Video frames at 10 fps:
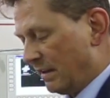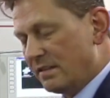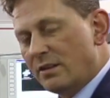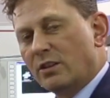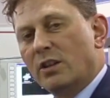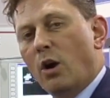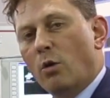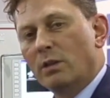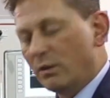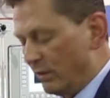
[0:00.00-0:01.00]
but it's not the
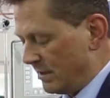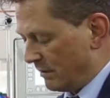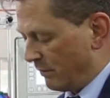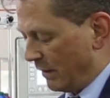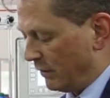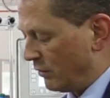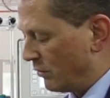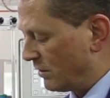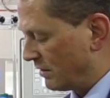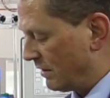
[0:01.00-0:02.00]
only reason why we
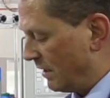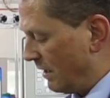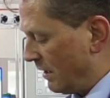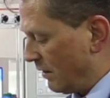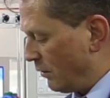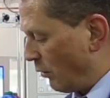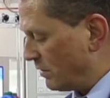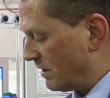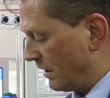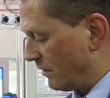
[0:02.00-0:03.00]
use
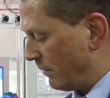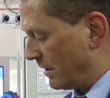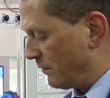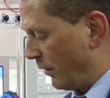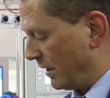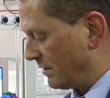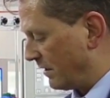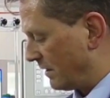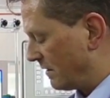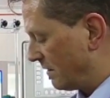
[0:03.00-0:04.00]
those sequins, for
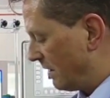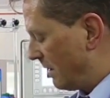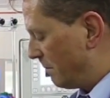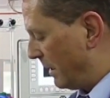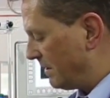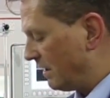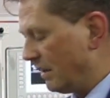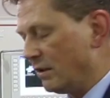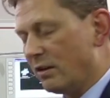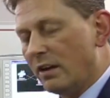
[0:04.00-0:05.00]
instance.
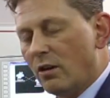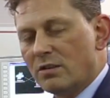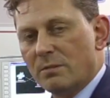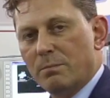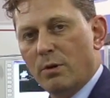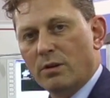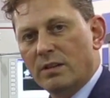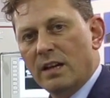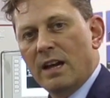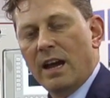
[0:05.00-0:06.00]
Basically, you can also
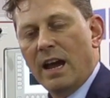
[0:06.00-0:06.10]
put